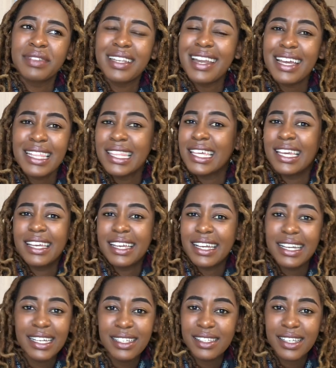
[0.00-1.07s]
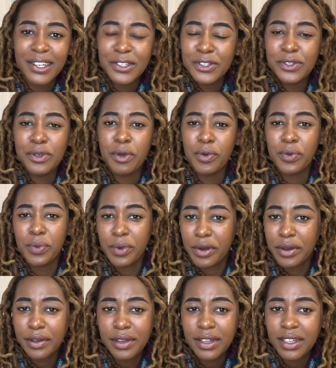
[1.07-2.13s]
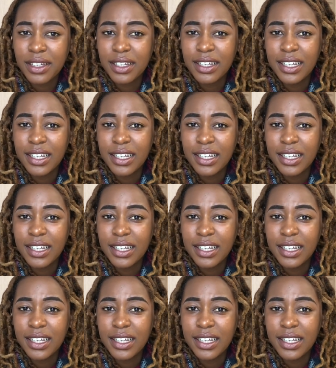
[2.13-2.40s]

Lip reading: Nothing, guys. I just go to work